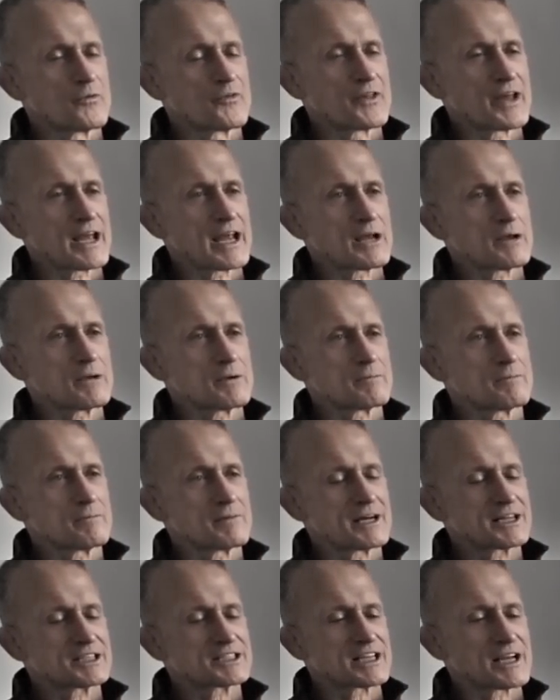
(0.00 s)
they
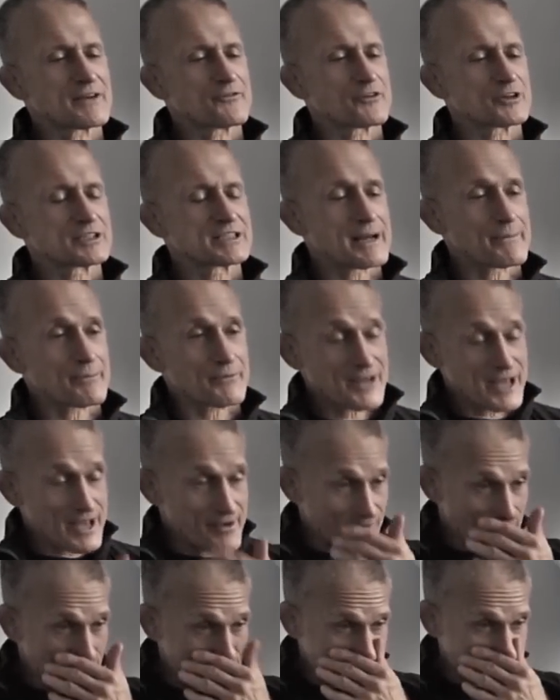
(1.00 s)
let's say for example they
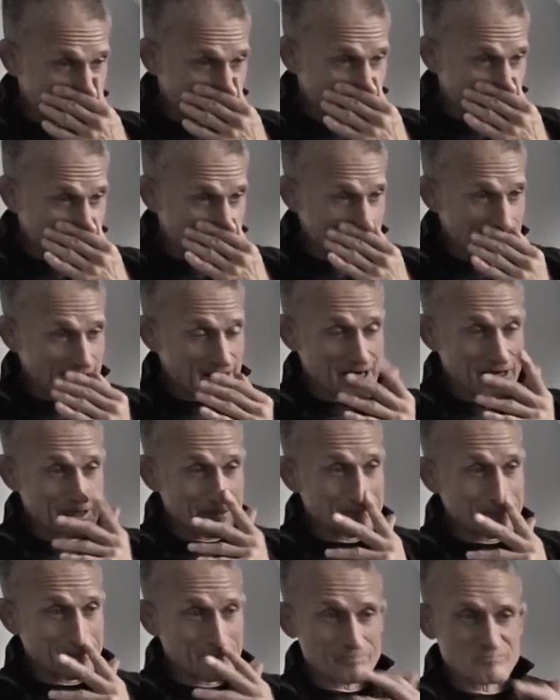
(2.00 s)
have lunch every
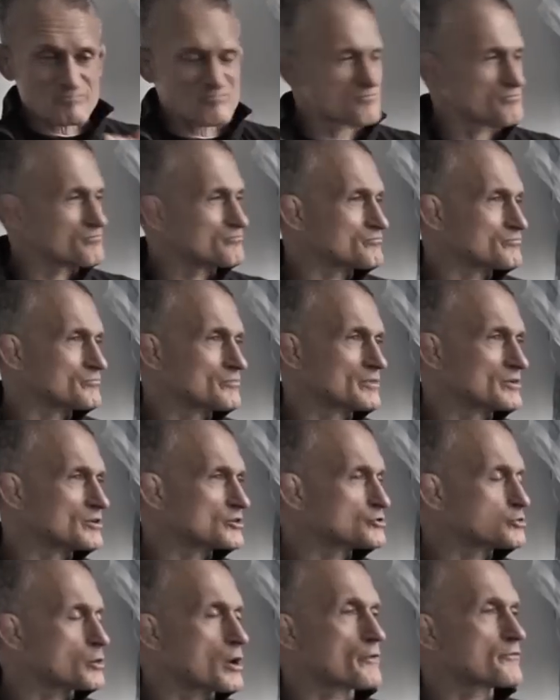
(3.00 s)
day
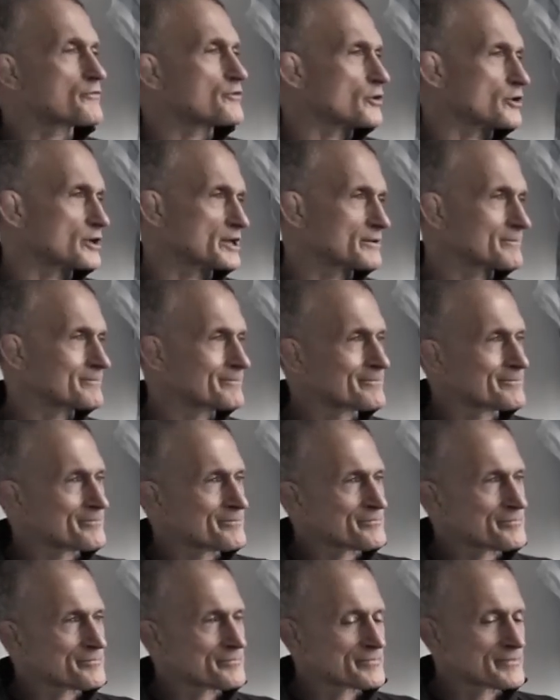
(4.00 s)
12.30
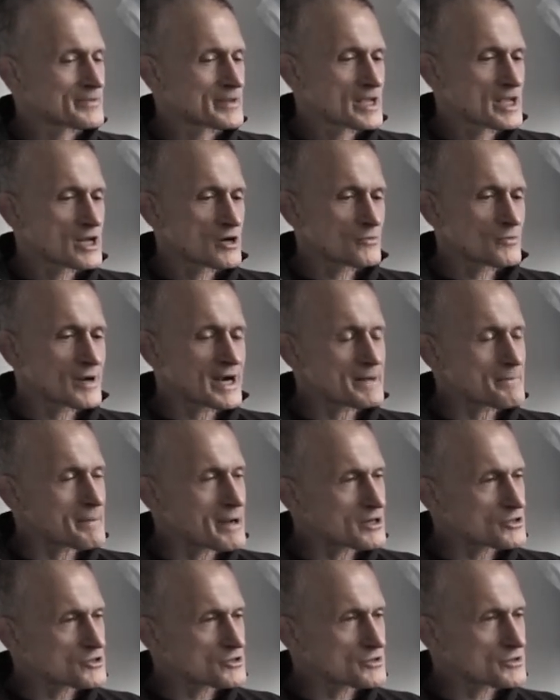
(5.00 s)
right
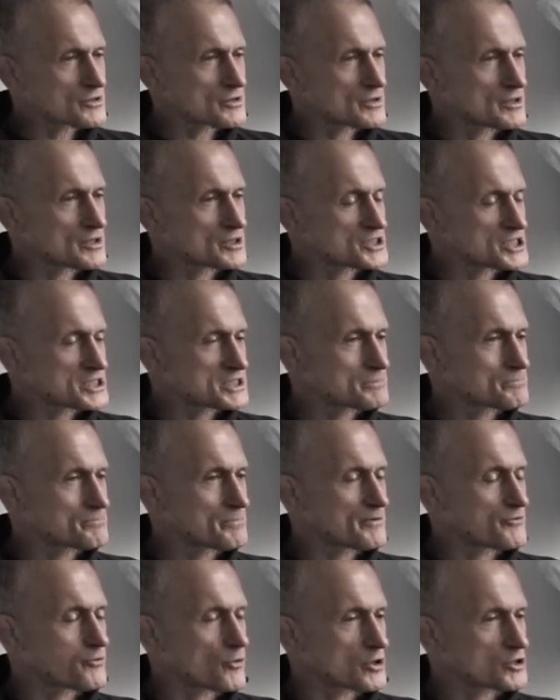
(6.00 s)
about
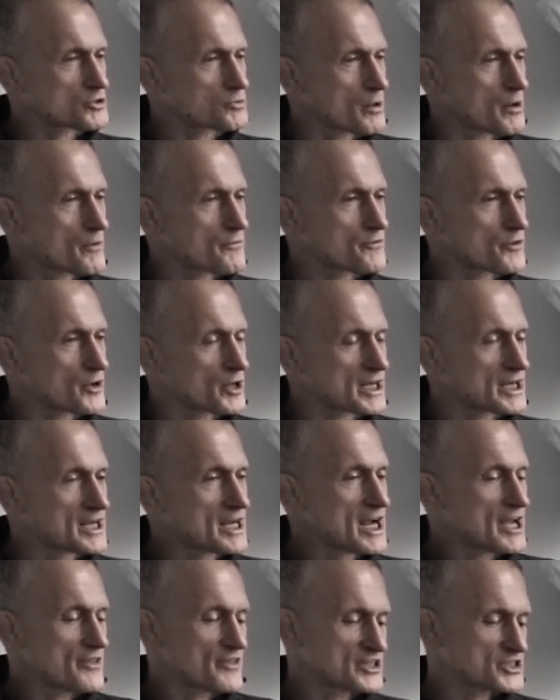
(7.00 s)
just before
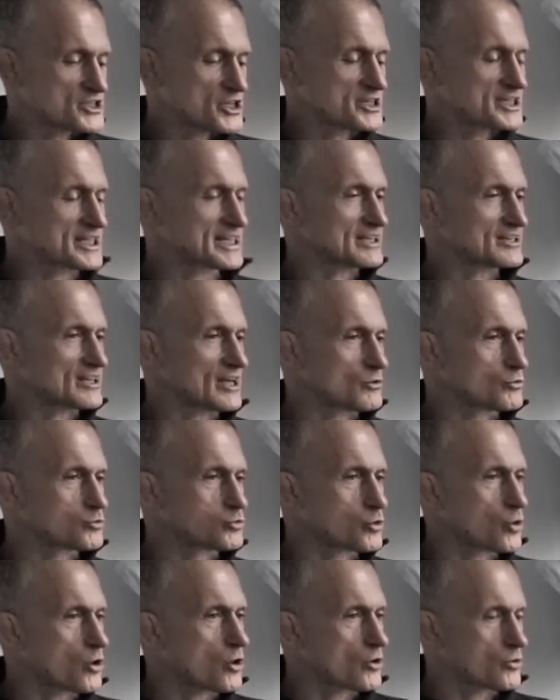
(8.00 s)
12.30 they start to get that
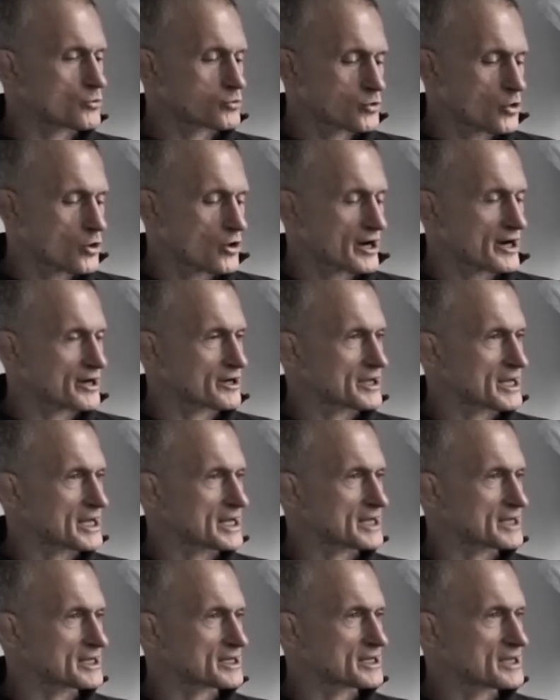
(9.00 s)
ro-
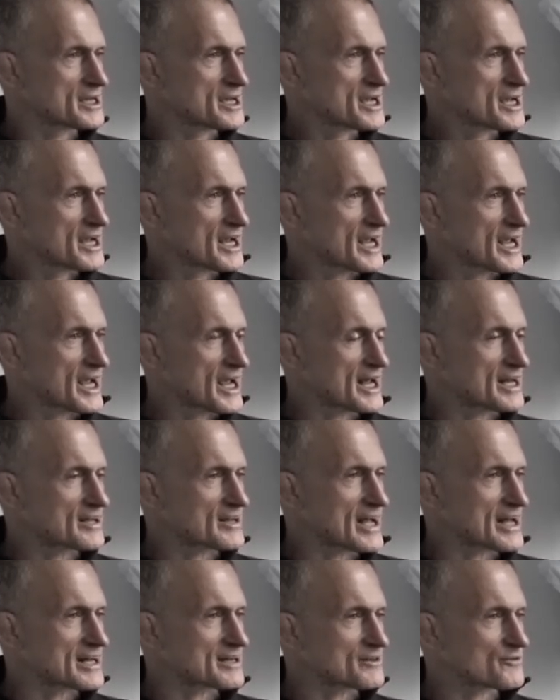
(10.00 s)
roiling mm-hmm.
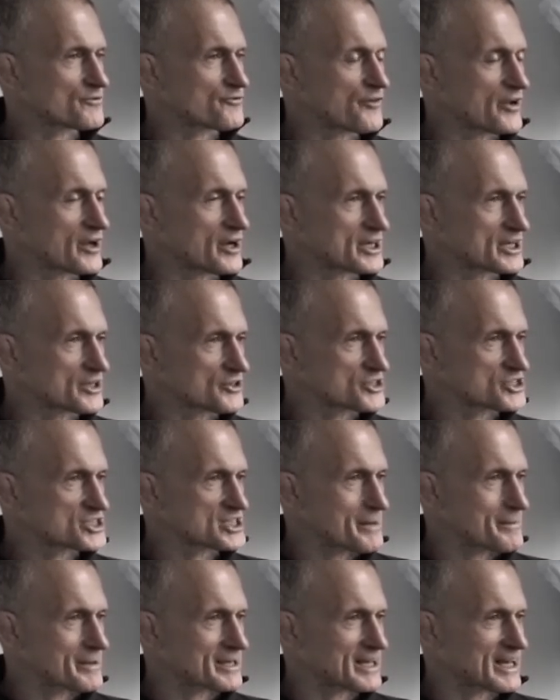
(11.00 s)
and that feeling in the
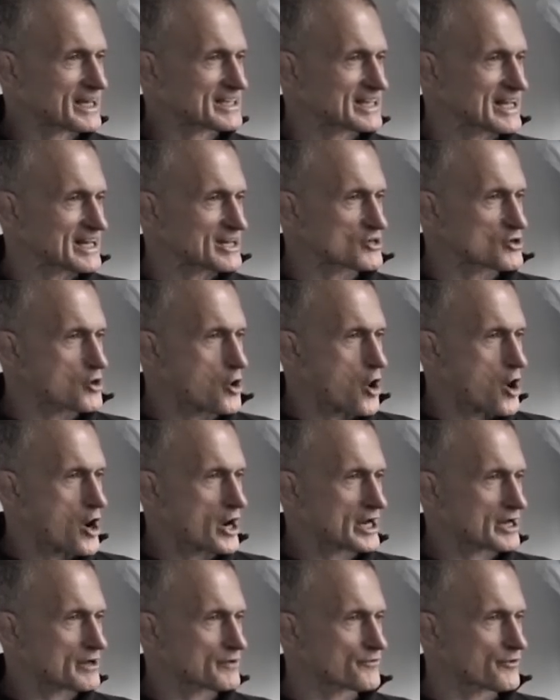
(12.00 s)
stomach like that
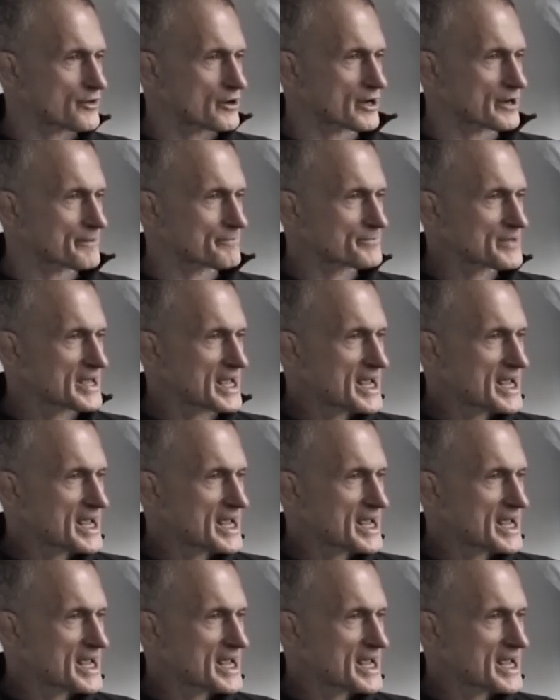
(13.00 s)
gnawing yeah. feeling